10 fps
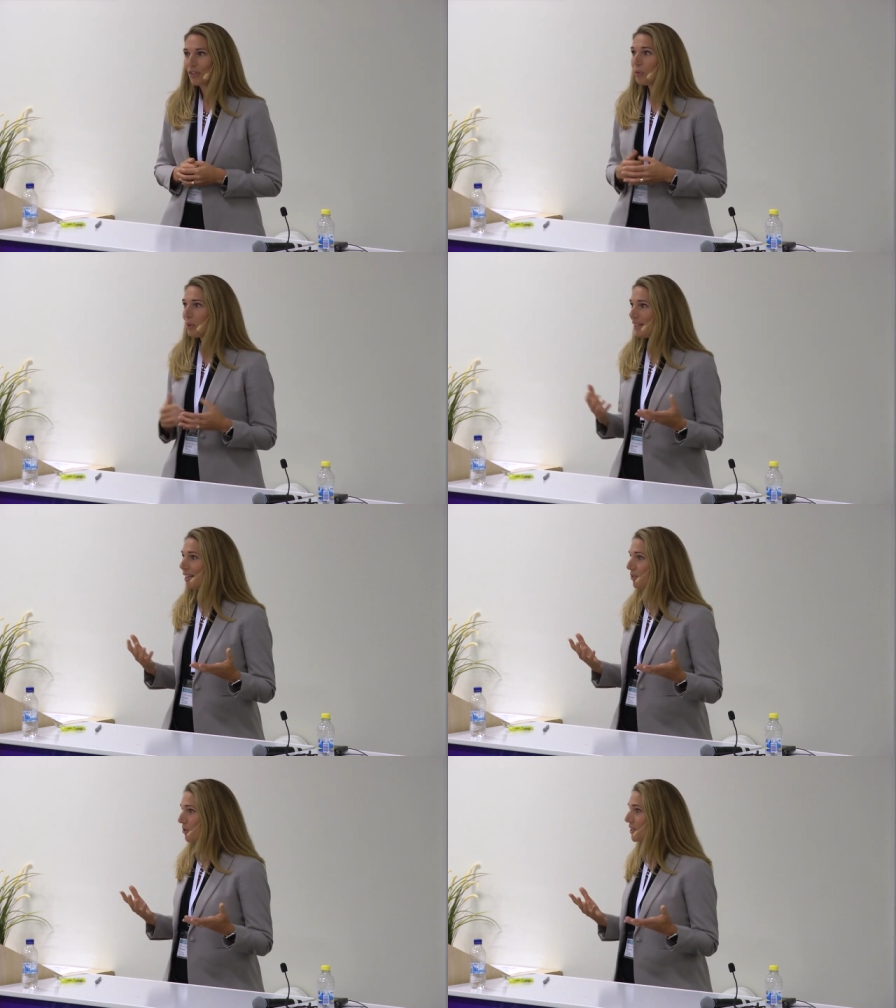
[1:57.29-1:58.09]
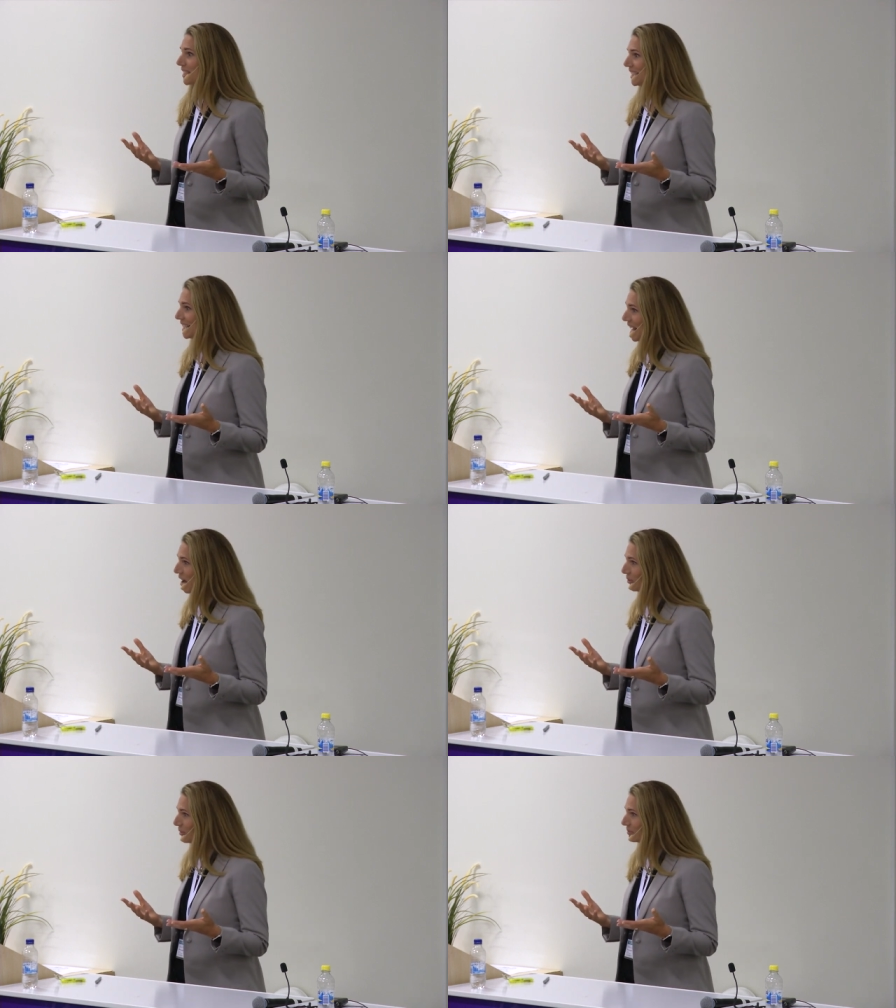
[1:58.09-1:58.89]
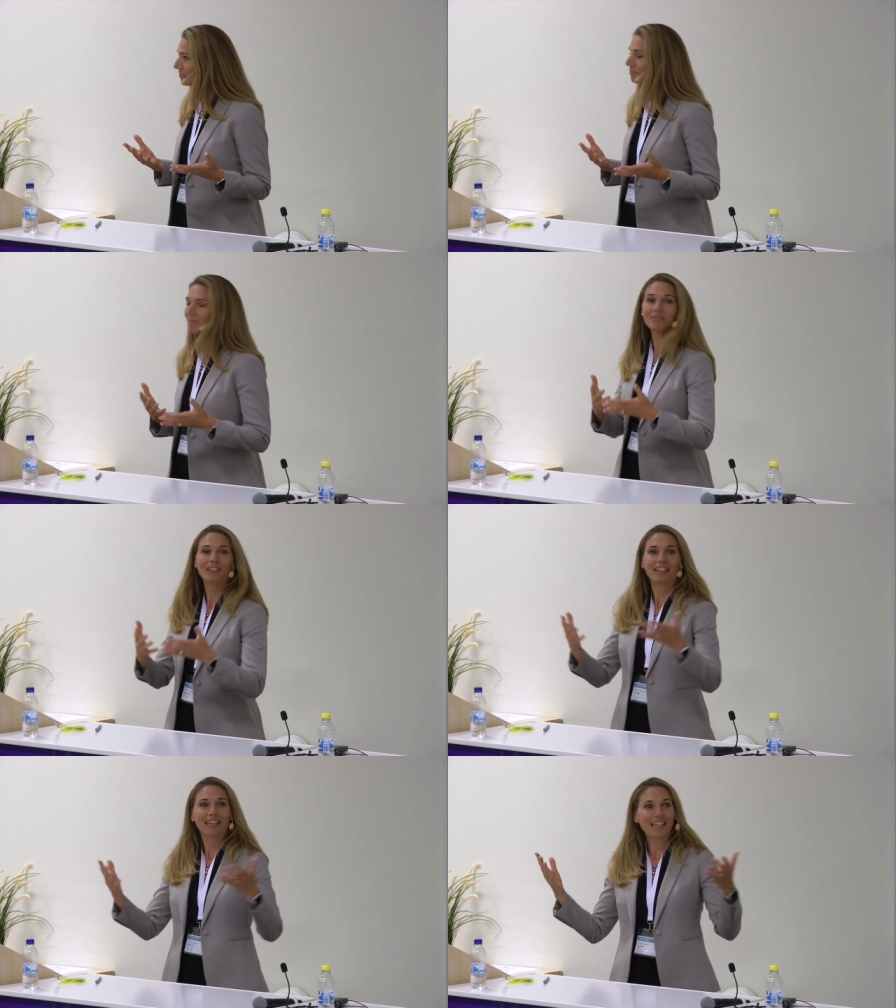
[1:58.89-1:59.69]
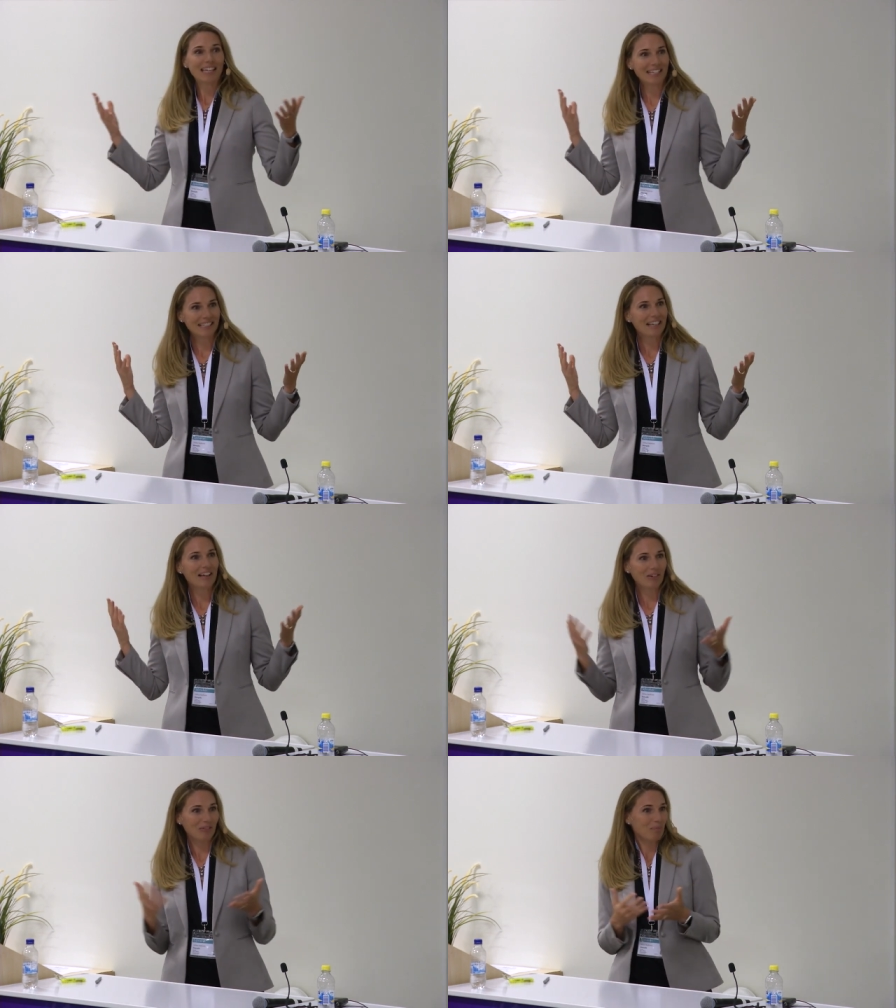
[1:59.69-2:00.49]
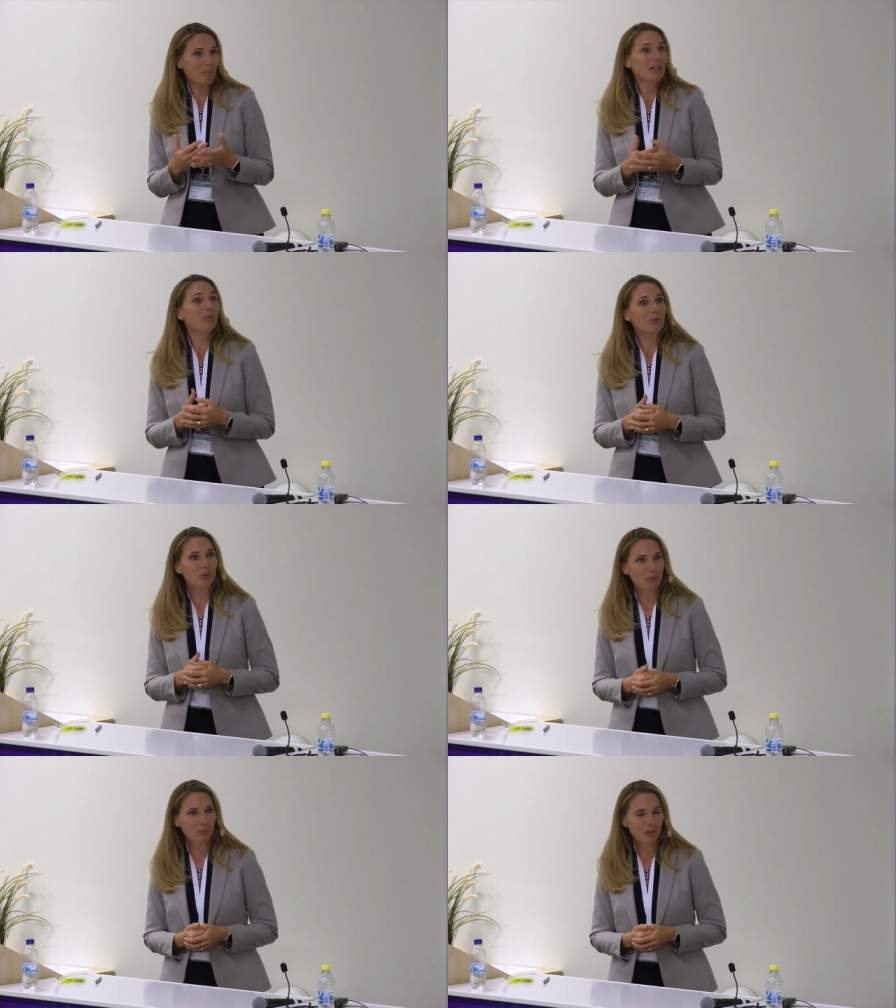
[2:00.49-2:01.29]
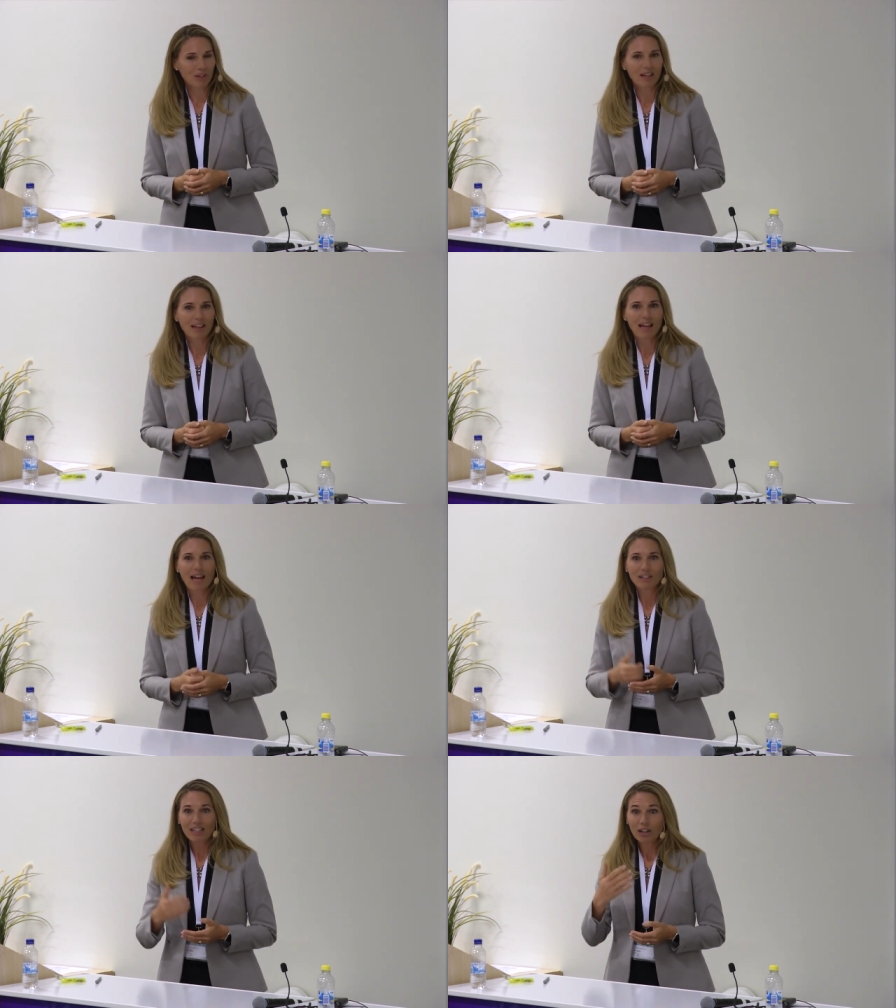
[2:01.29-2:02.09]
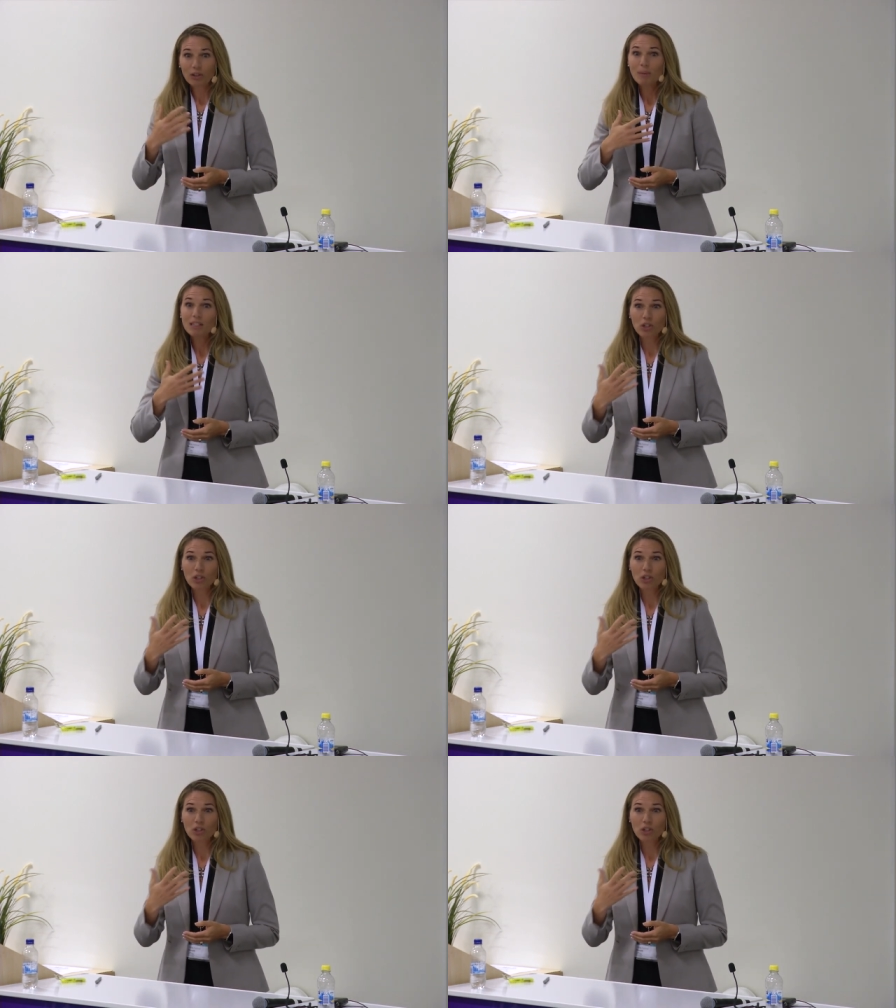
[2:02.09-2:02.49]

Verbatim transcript: The way that you're sitting now in a big room hearing me